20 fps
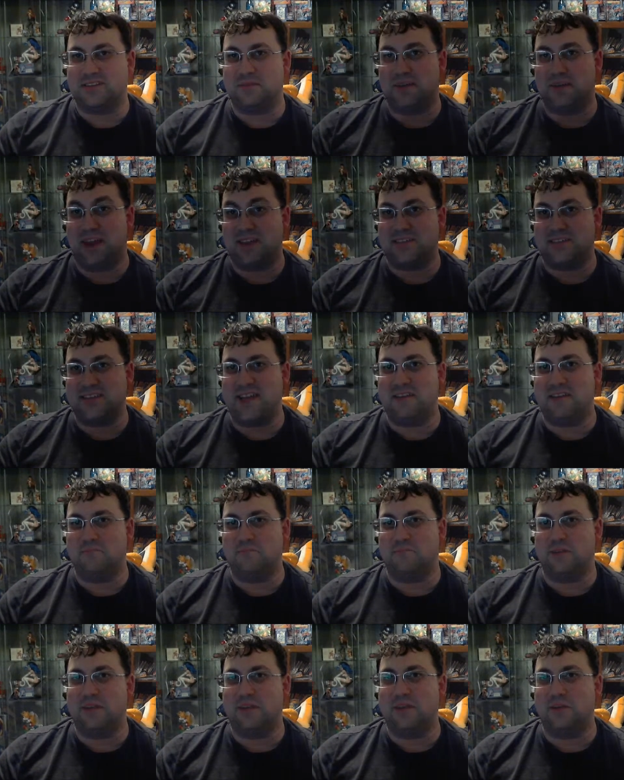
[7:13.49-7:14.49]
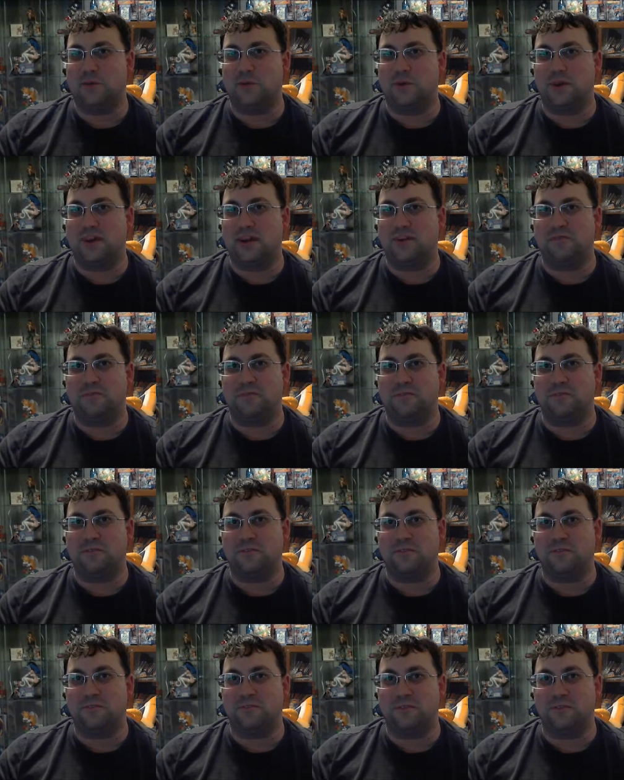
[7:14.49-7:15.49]
Him and I sat and played it one night
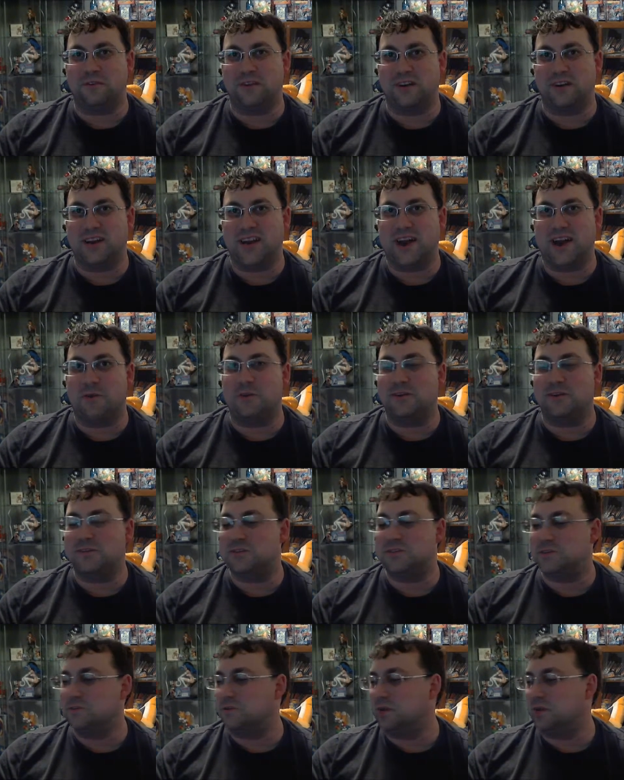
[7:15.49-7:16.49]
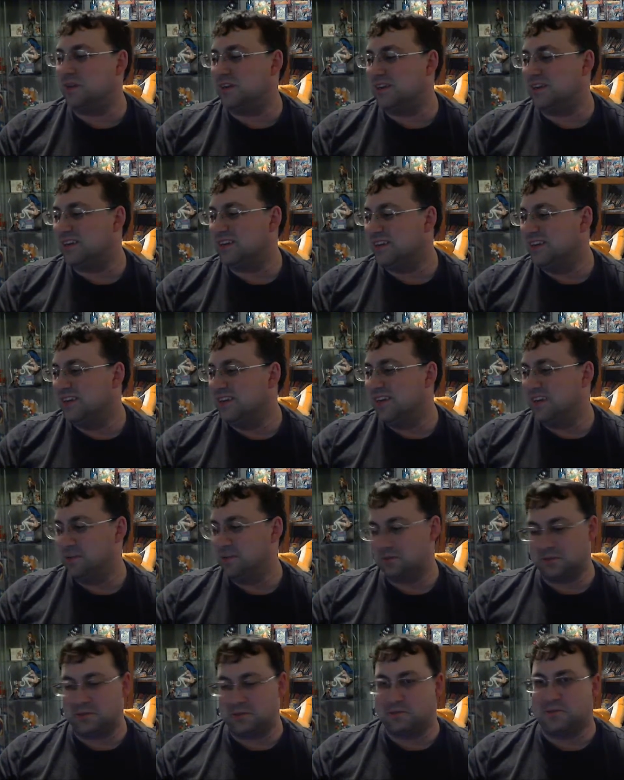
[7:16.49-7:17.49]
for, for an hour or two, and he
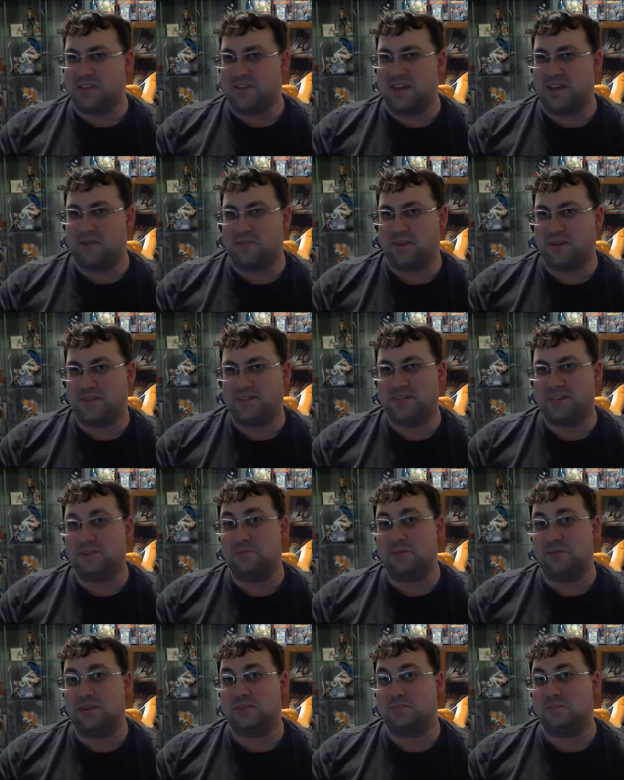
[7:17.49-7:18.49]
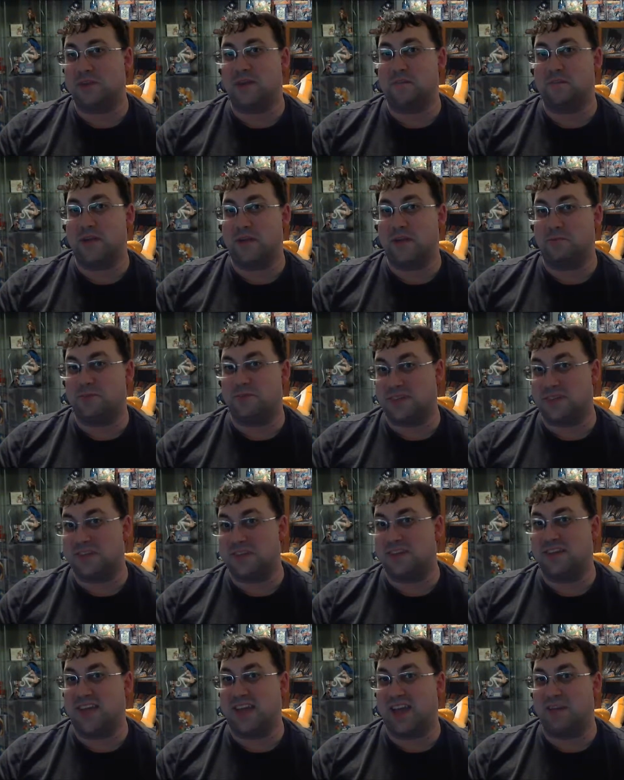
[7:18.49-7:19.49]
was a little upset because he didn't realize Mega Man was
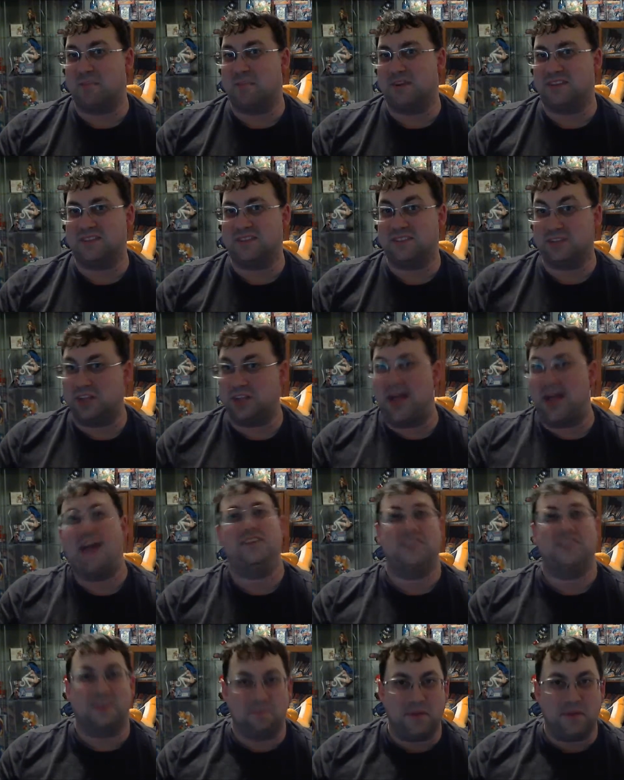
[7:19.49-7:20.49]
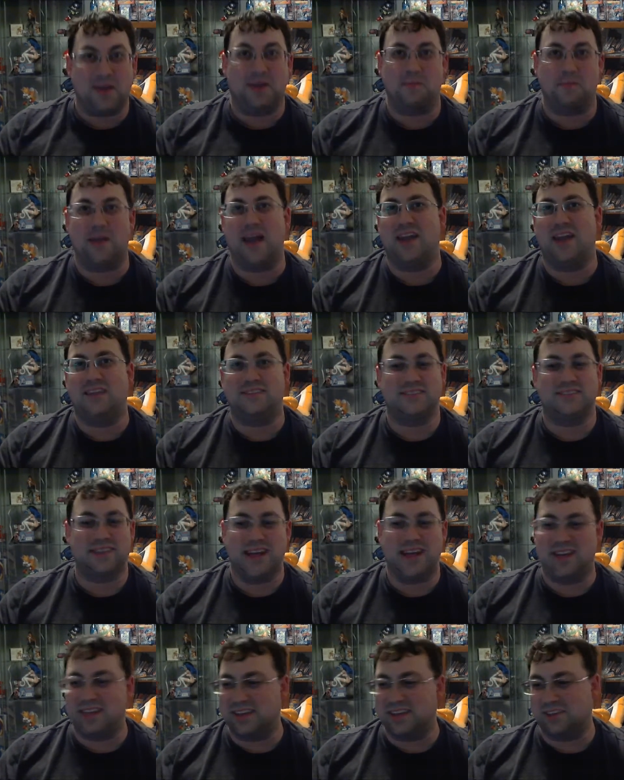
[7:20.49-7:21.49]
in the game, and it's the classic Mega Man. It's
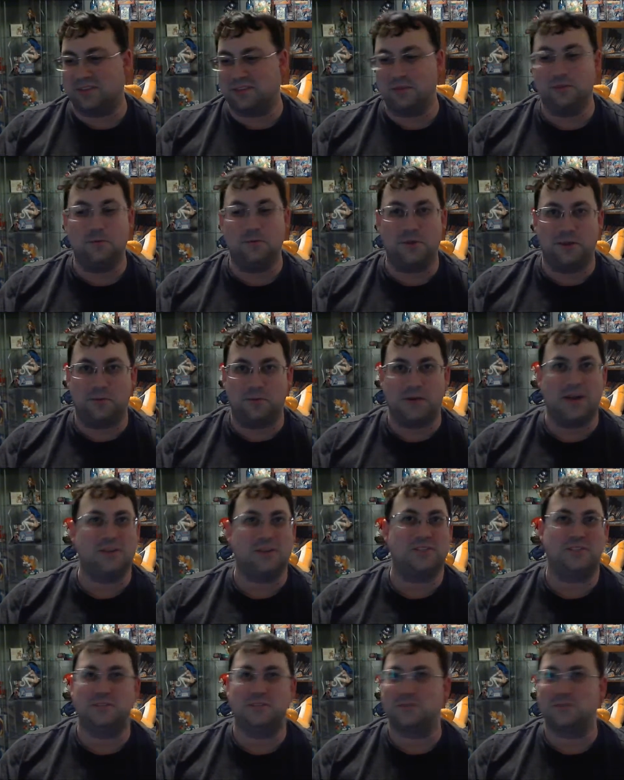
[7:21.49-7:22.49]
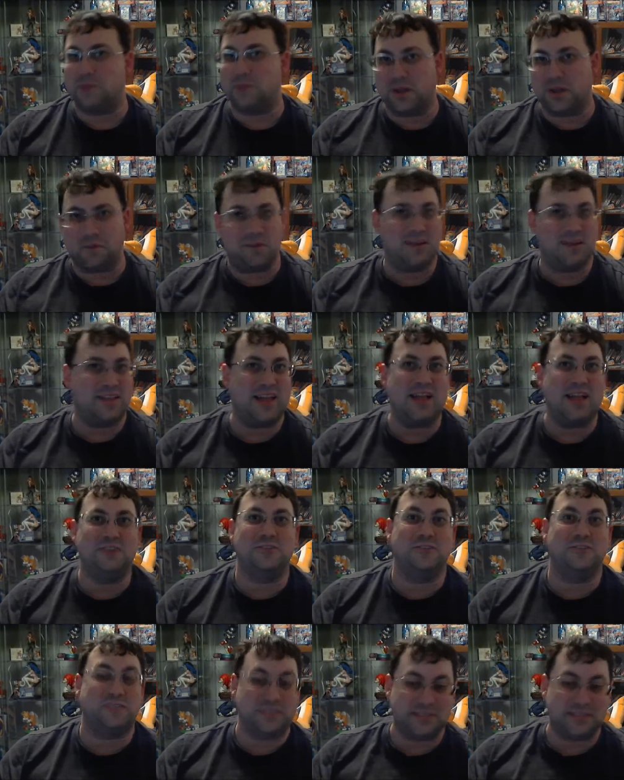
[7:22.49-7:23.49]
not like the new iterations or Mega Man
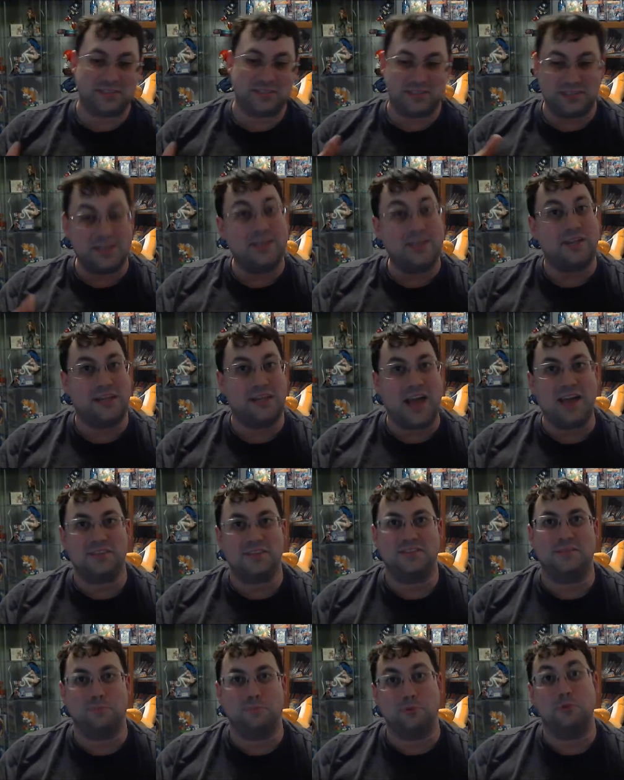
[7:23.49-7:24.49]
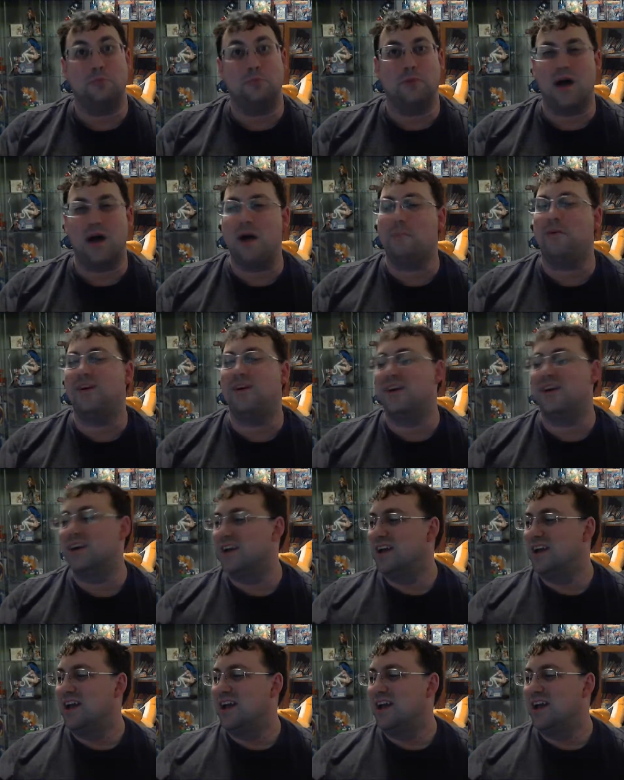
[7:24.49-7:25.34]
Legends. It's the classic Blue Bomber.